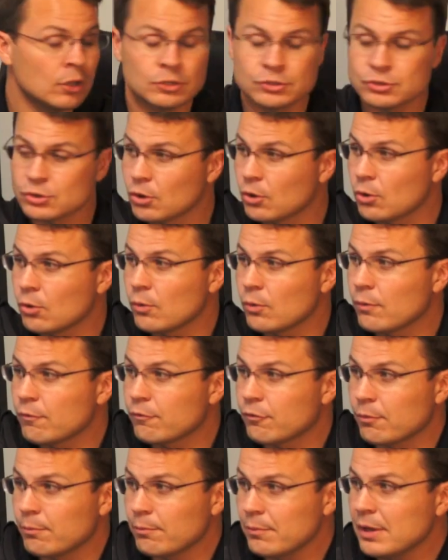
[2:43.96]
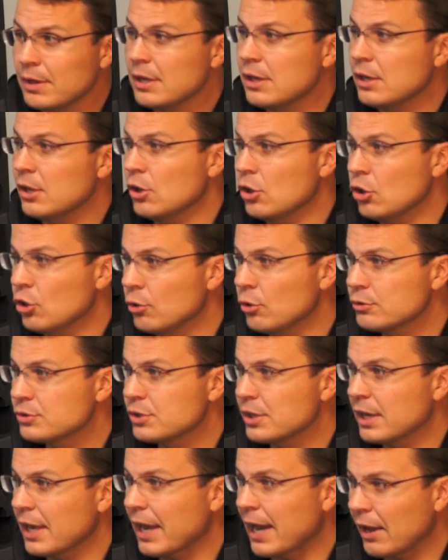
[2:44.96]
So for me,
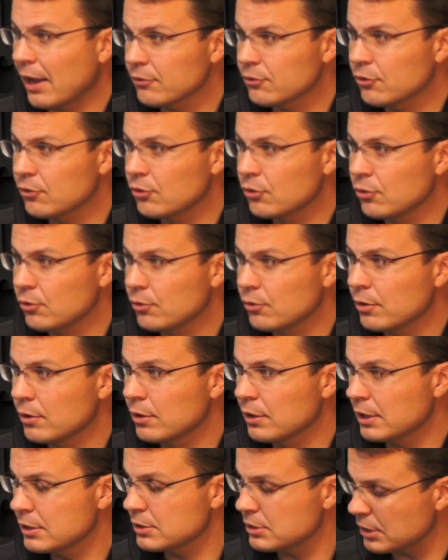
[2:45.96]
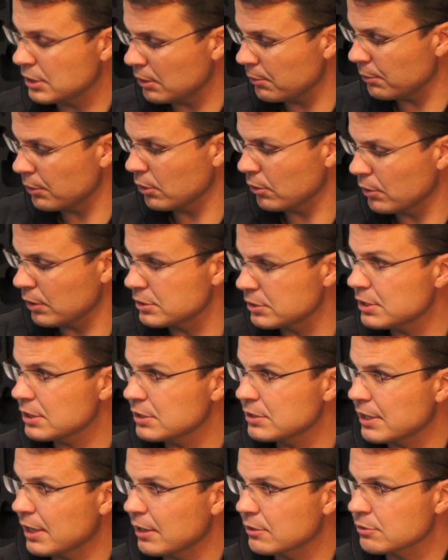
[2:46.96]
using altitude, let's say we go to
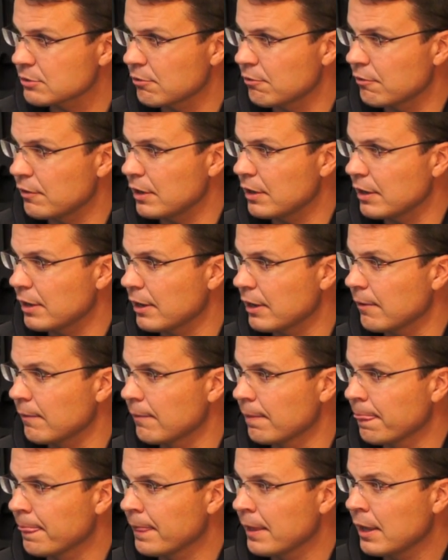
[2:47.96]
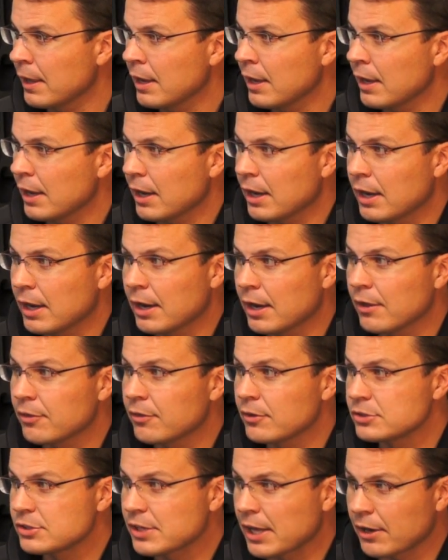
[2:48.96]
6,000 feet now,
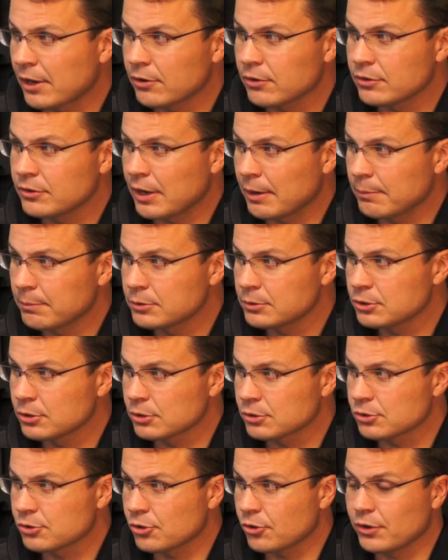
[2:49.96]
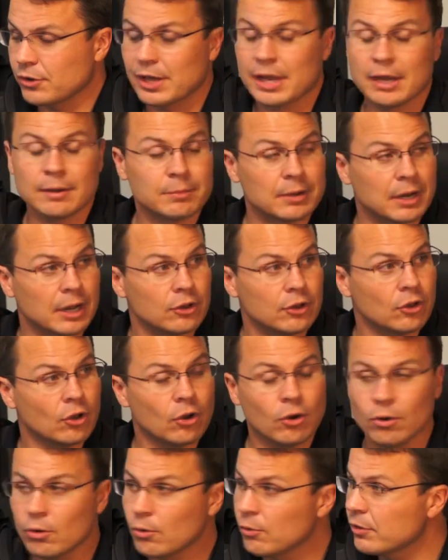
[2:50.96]
the standard temperature is 38, but I
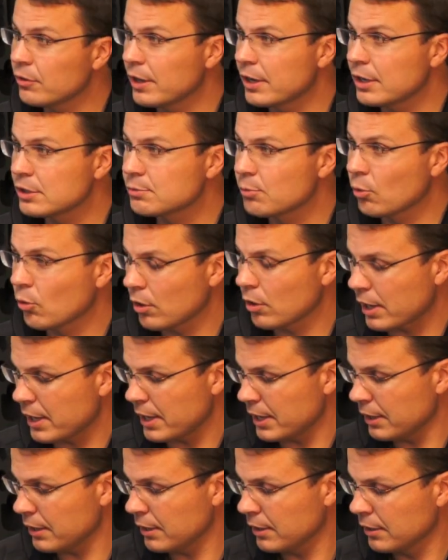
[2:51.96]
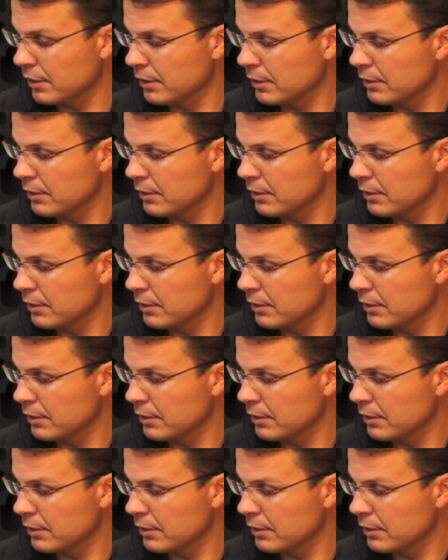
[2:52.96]
know that it's more like